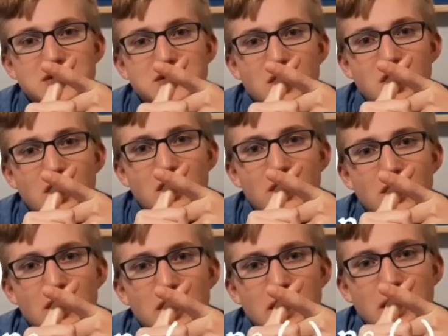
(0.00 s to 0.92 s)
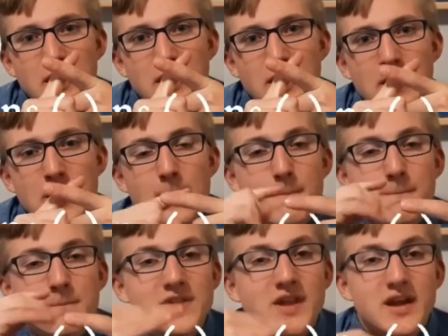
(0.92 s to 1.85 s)
are
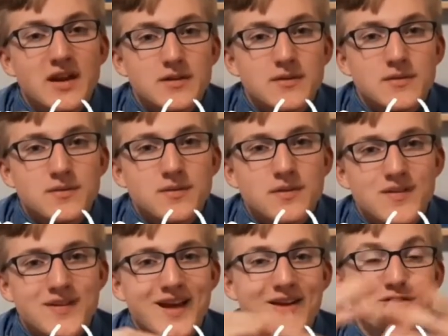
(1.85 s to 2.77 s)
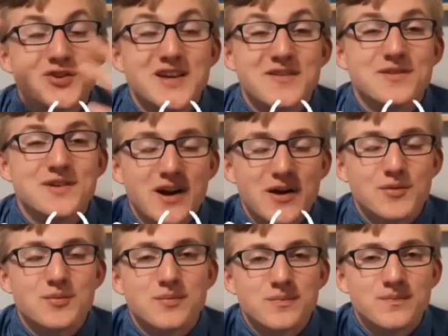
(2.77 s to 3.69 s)
negative, and they have to even out
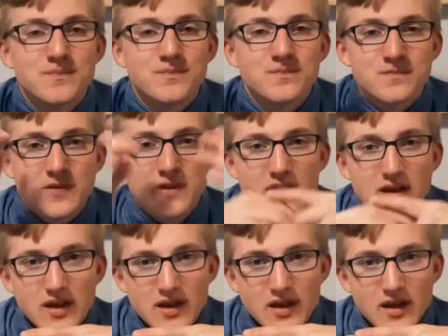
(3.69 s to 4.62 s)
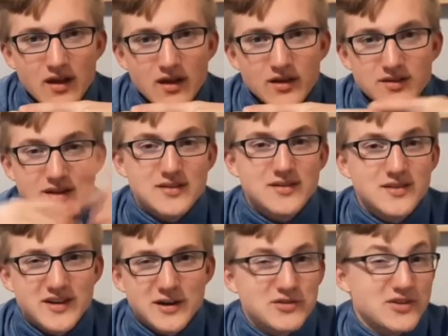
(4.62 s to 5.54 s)
because that's just
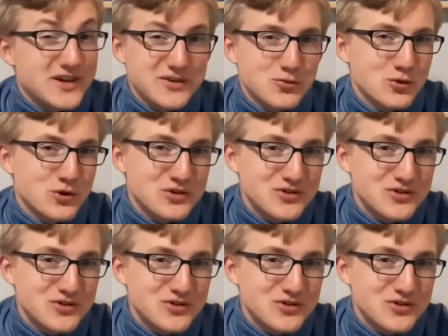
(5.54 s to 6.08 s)
how symmetry works.